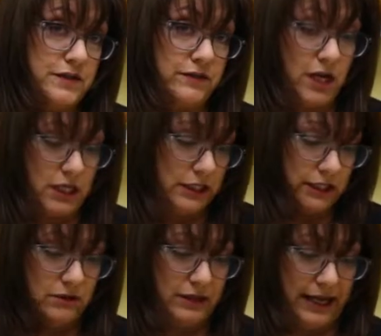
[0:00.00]
of
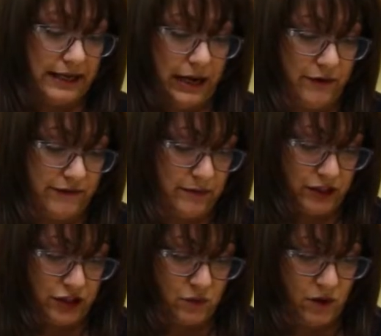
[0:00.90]
garlic. You can add however
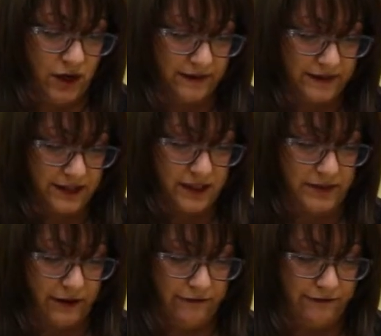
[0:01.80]
much you want. This is
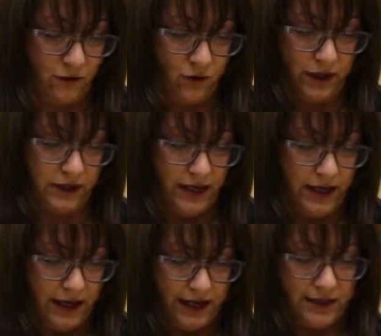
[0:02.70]
about 4,
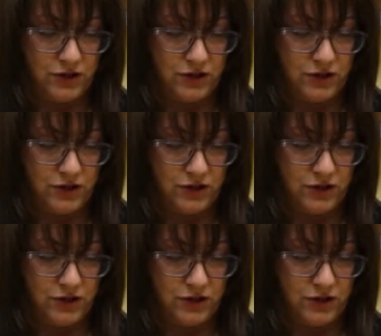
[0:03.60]
and I'm